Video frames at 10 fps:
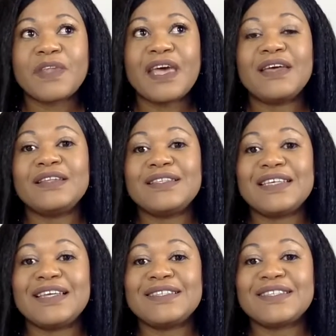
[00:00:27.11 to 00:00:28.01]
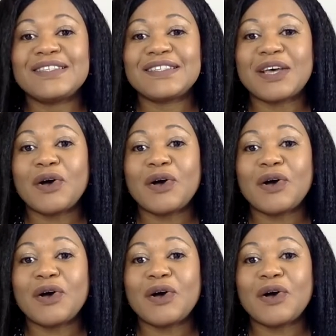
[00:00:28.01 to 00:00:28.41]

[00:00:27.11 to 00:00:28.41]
and it's